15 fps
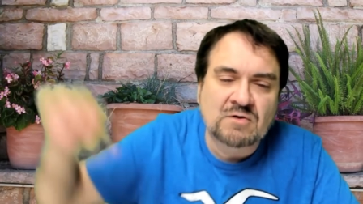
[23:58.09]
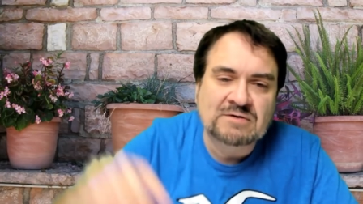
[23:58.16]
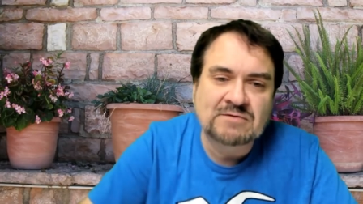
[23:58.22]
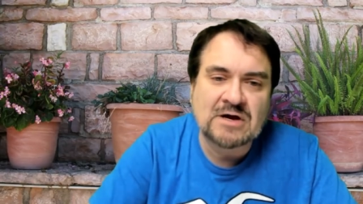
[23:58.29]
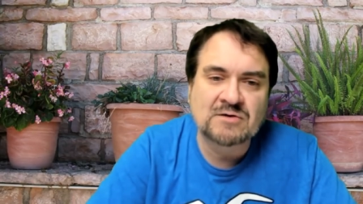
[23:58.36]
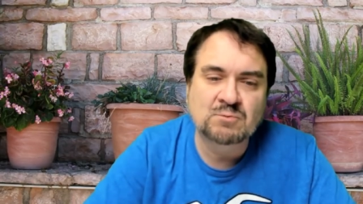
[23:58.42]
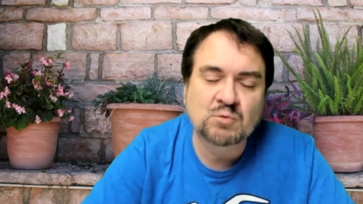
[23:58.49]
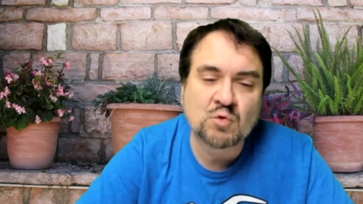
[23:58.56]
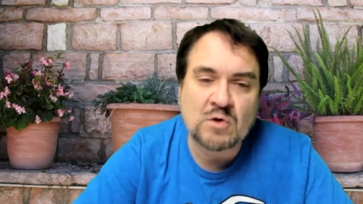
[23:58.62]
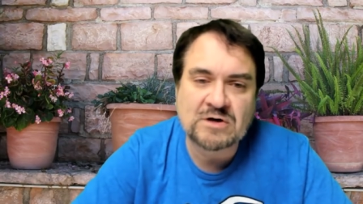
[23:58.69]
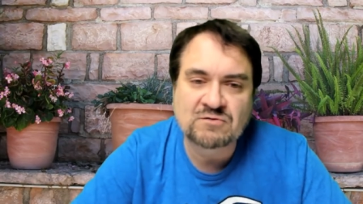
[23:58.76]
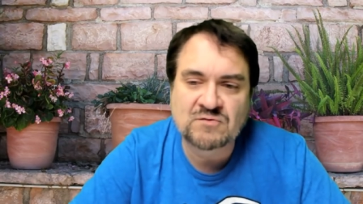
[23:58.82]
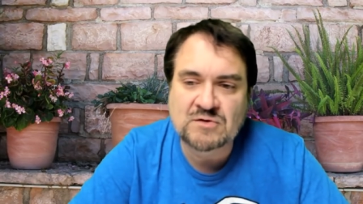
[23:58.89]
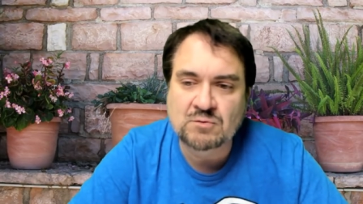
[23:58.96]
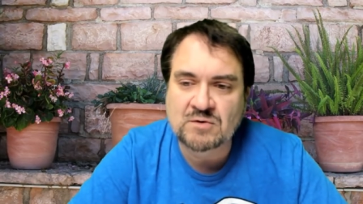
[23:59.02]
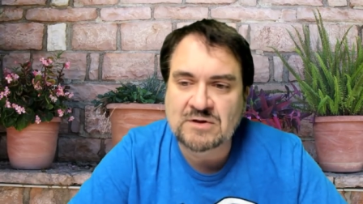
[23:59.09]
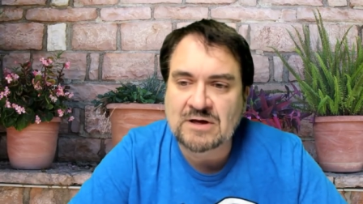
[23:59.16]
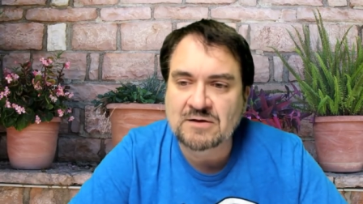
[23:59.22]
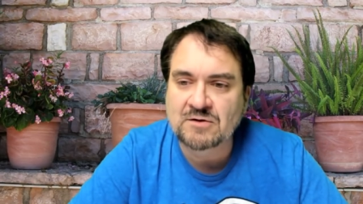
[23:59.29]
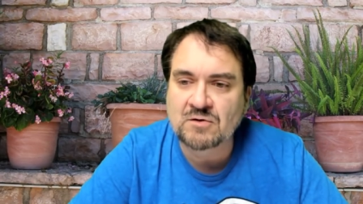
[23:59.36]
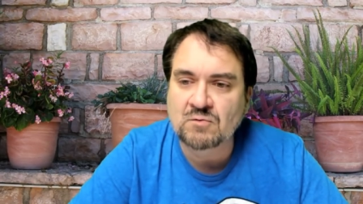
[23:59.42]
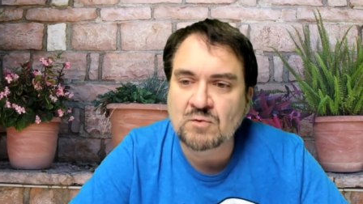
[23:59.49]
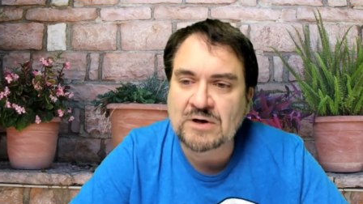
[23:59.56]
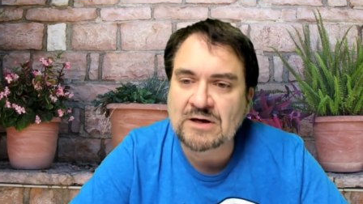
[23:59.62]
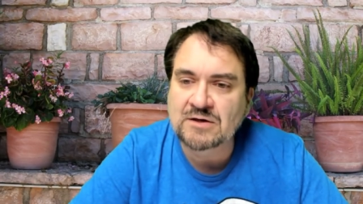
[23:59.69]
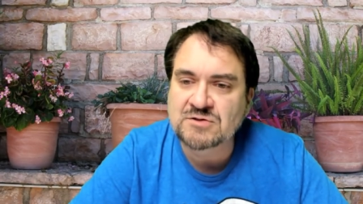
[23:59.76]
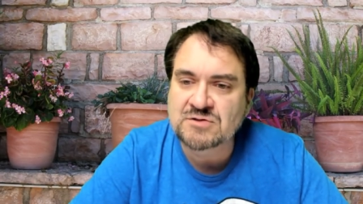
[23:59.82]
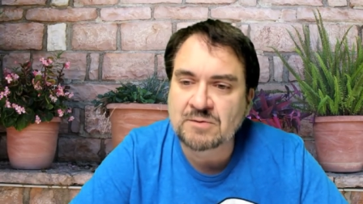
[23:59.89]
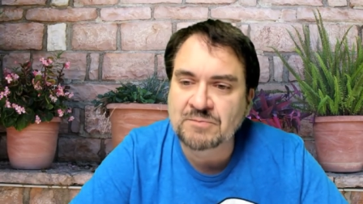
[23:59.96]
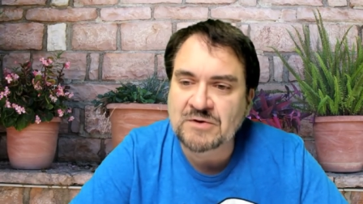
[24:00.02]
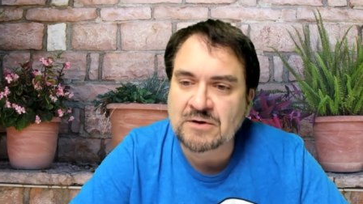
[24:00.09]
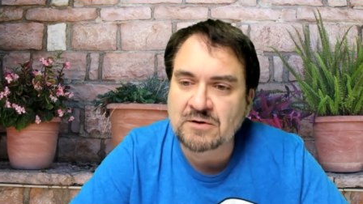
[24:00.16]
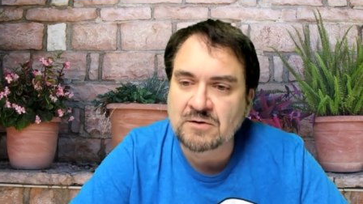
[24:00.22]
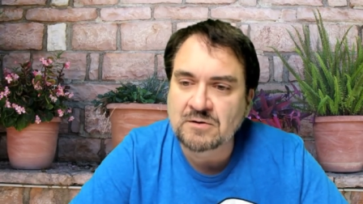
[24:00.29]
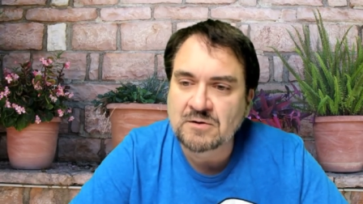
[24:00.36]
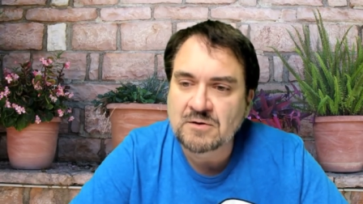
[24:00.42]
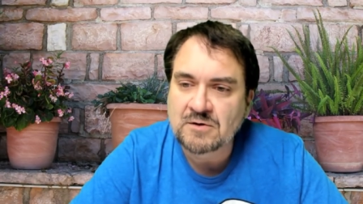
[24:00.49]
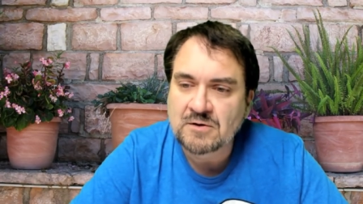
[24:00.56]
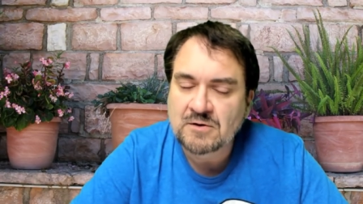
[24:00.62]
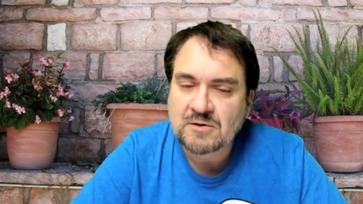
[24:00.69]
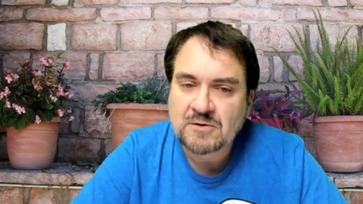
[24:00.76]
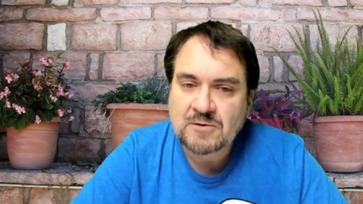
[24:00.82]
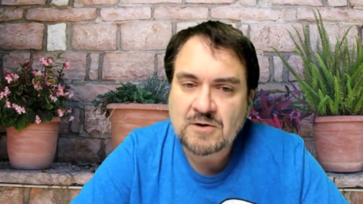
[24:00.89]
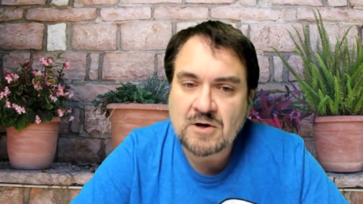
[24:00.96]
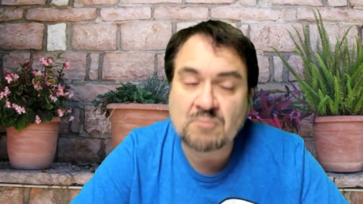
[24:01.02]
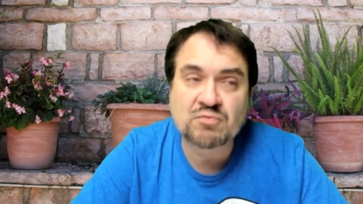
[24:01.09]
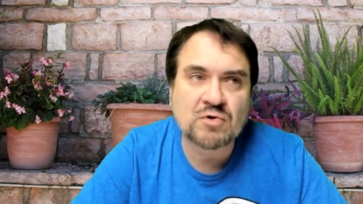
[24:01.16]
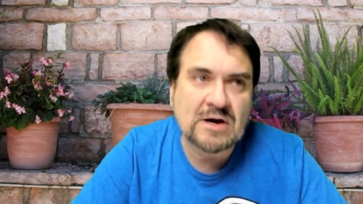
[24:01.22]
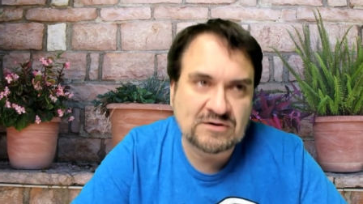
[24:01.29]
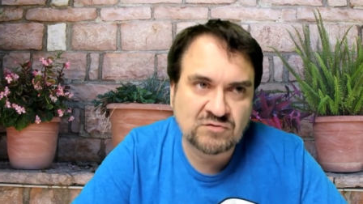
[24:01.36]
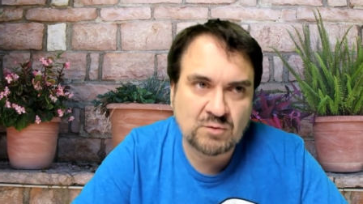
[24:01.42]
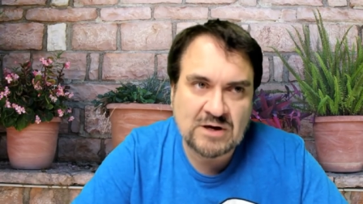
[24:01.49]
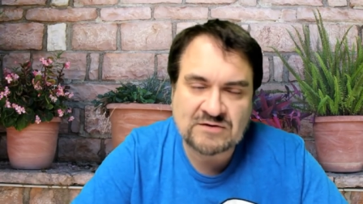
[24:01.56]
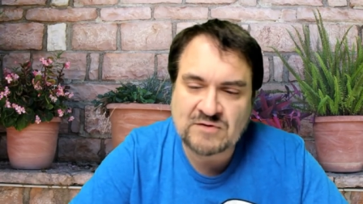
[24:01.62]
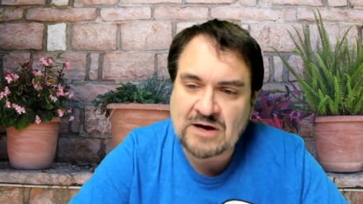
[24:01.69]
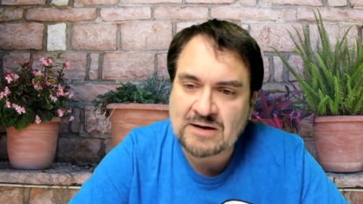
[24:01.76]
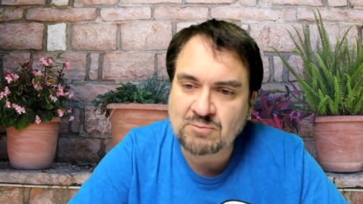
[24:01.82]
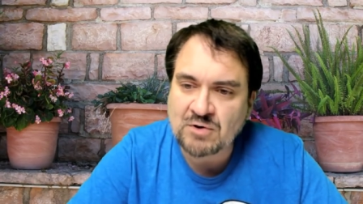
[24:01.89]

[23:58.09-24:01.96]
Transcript: I've got quite a few in that little range up there, um, price wise, high